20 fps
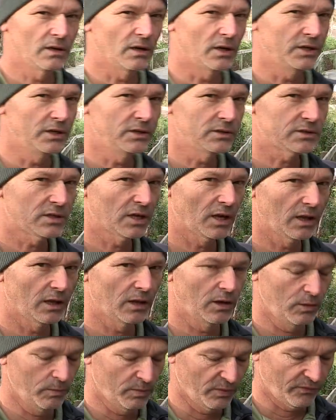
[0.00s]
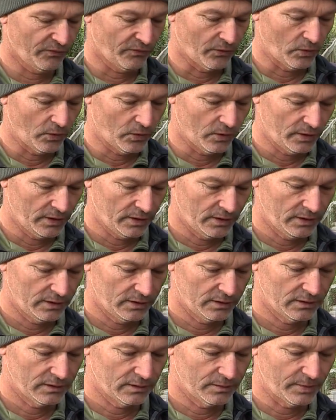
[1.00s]
I didn't tell you before
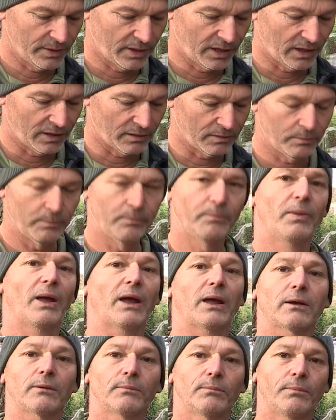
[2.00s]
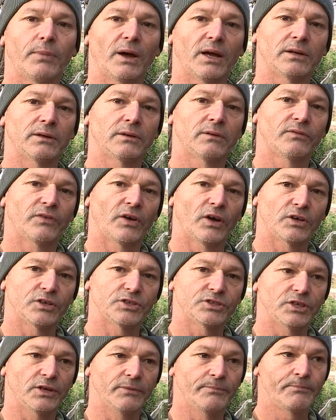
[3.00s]
about back button
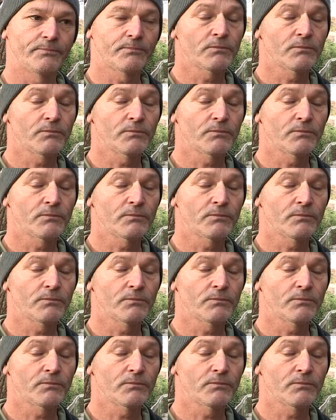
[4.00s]
focusing.